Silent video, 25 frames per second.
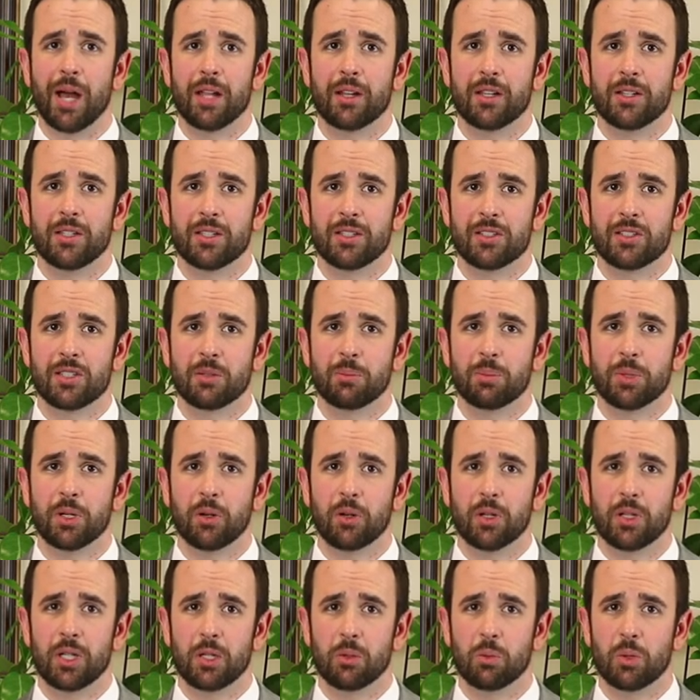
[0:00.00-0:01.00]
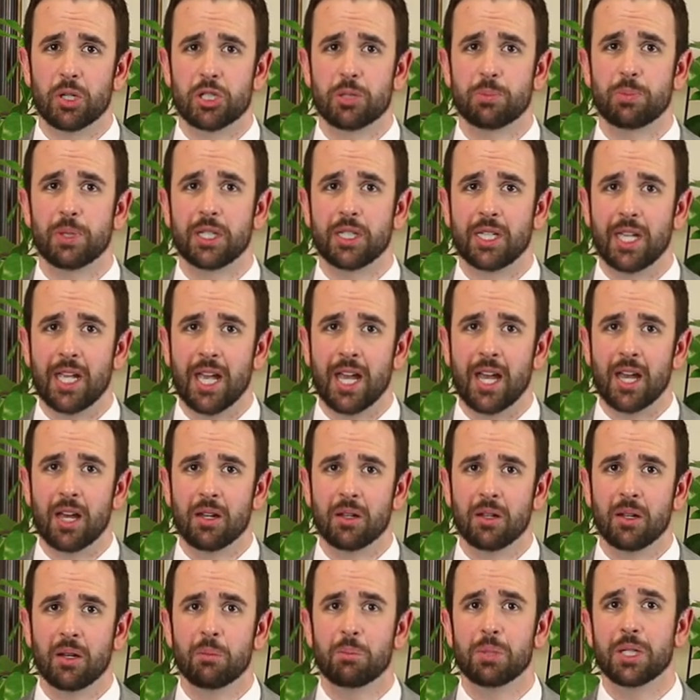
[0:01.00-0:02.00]
about a disability which
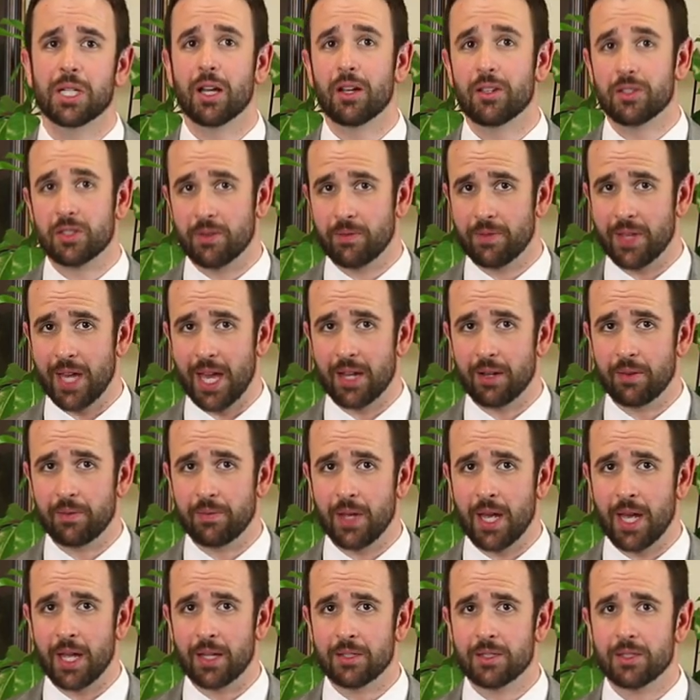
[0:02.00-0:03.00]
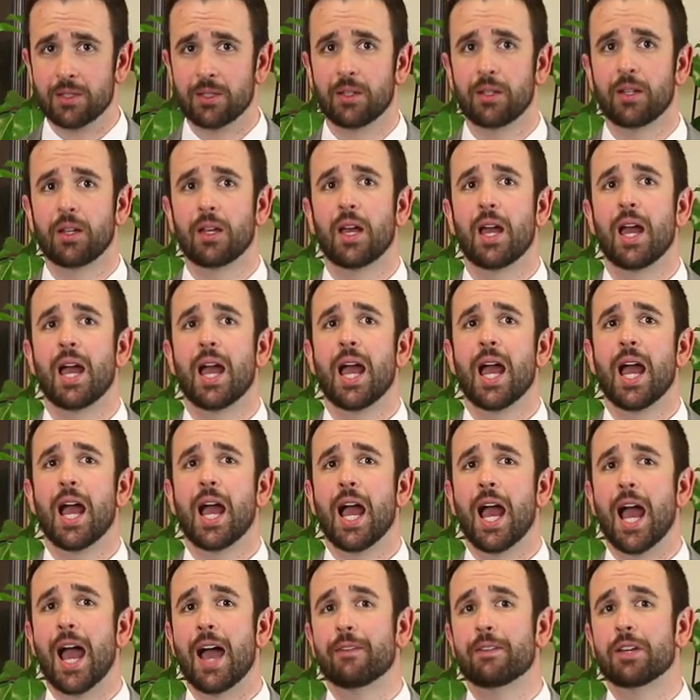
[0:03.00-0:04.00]
began because of that event.
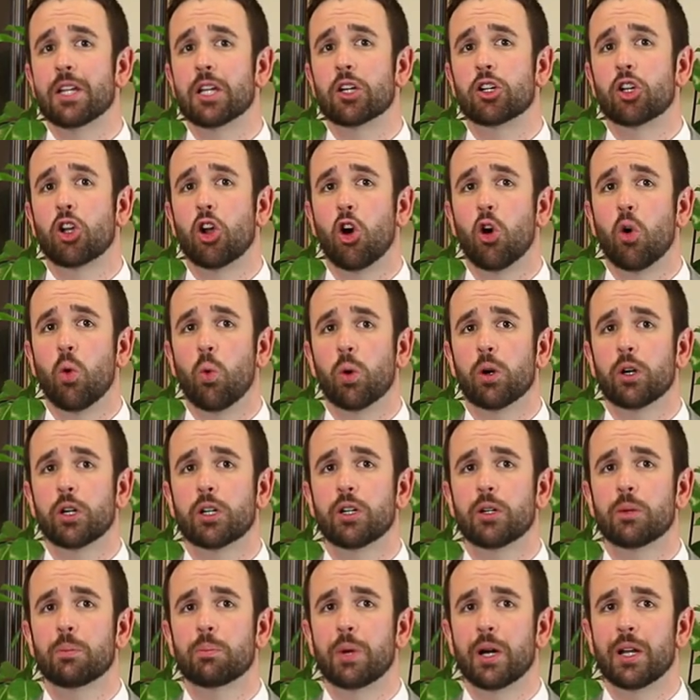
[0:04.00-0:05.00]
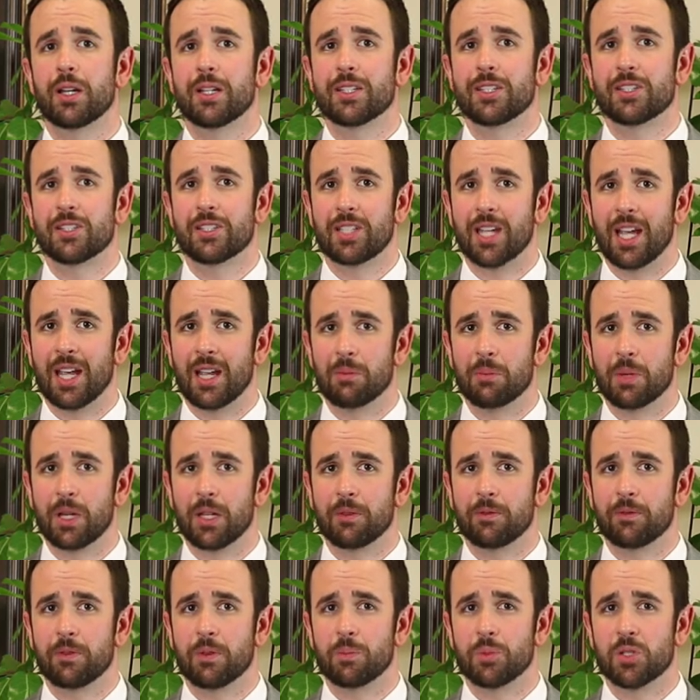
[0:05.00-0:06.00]
Having a coworker buddy
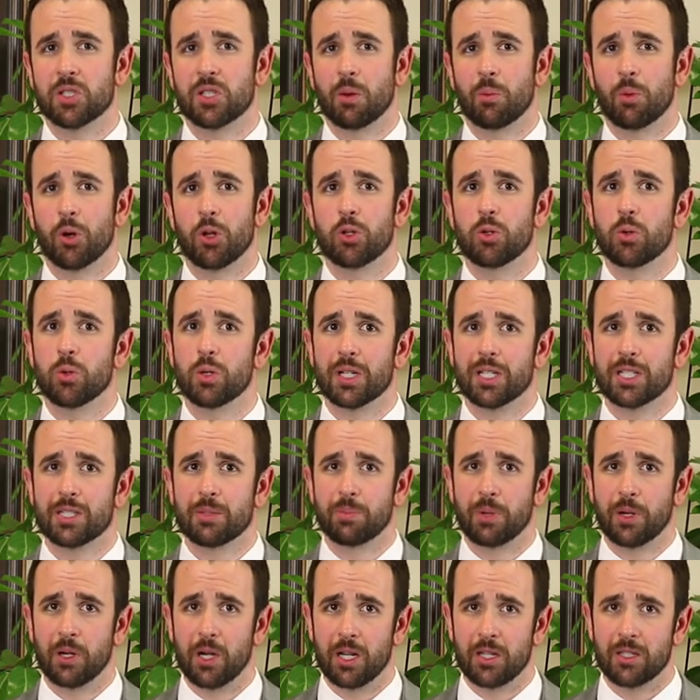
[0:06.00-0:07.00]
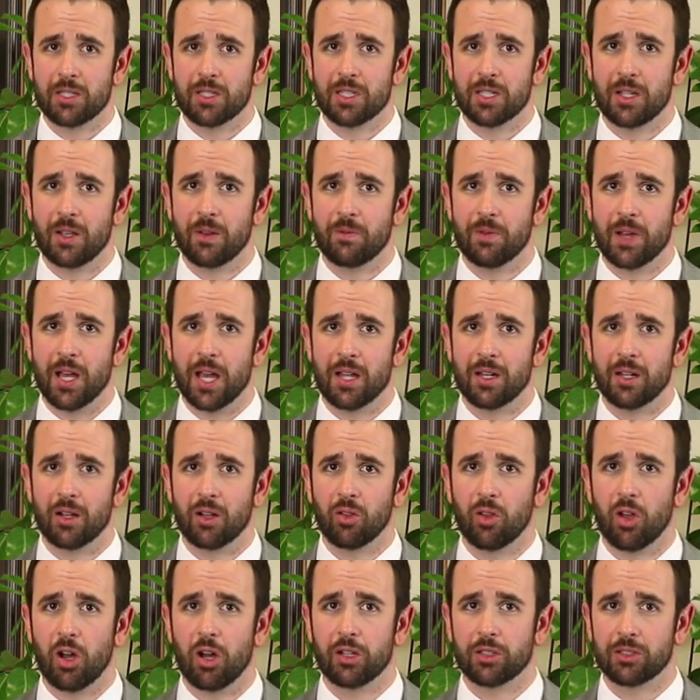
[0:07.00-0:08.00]
statement from someone who experienced the event
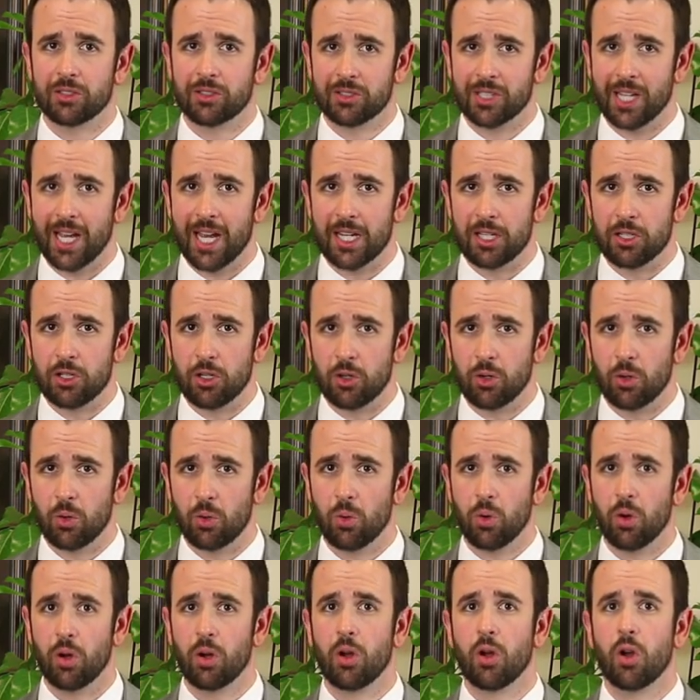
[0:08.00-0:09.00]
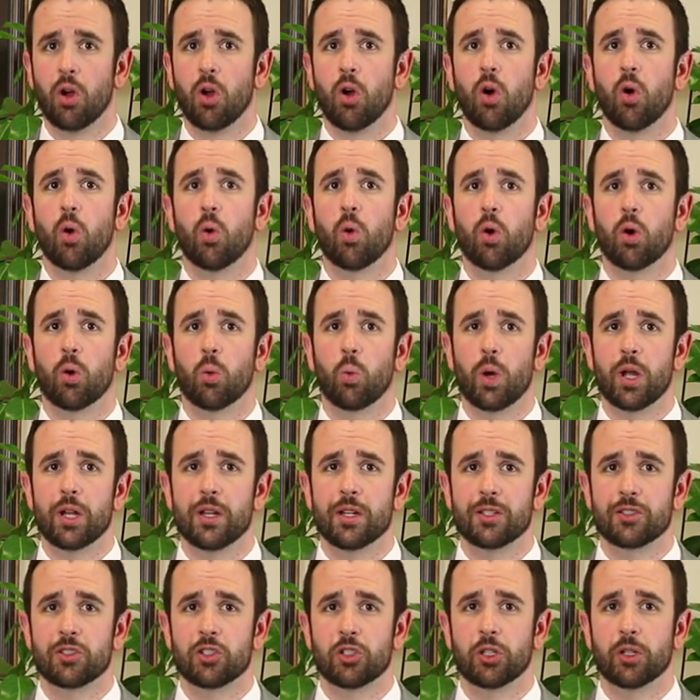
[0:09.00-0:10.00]
alongside you or
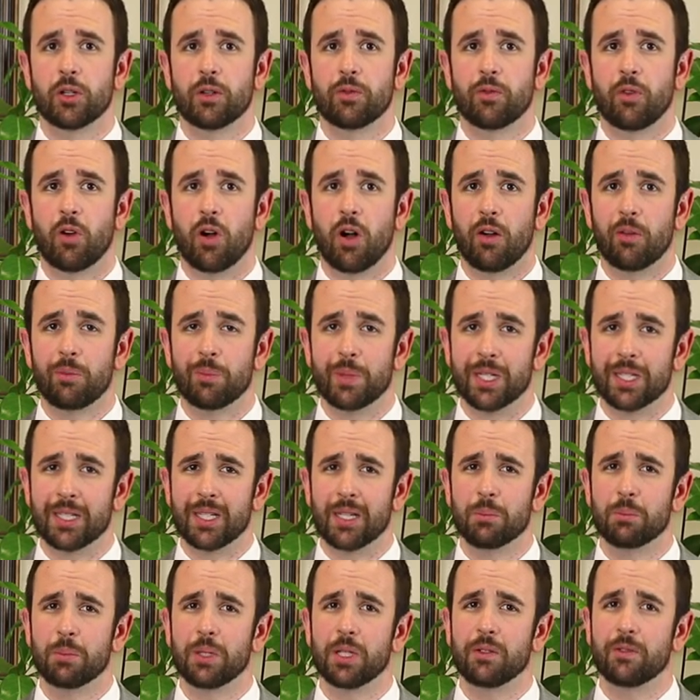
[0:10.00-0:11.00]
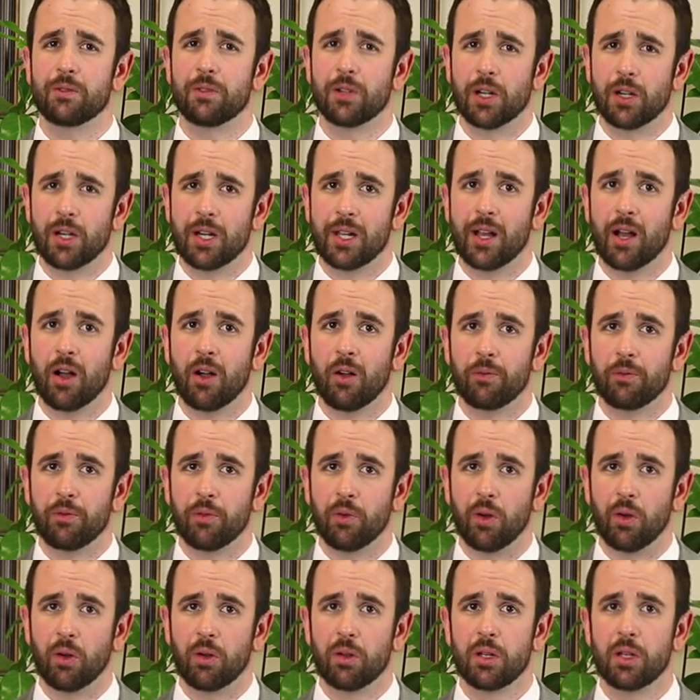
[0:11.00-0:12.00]
witnessed your involvement can be very
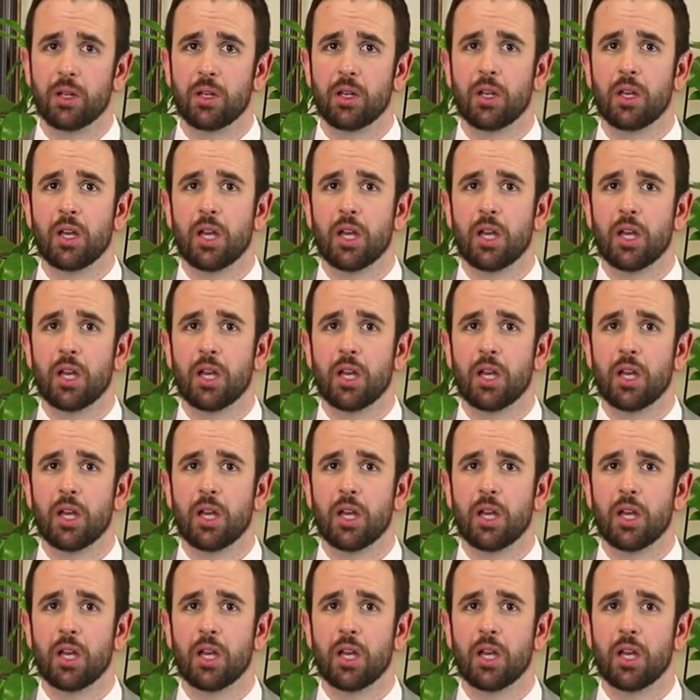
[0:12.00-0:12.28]
helpful.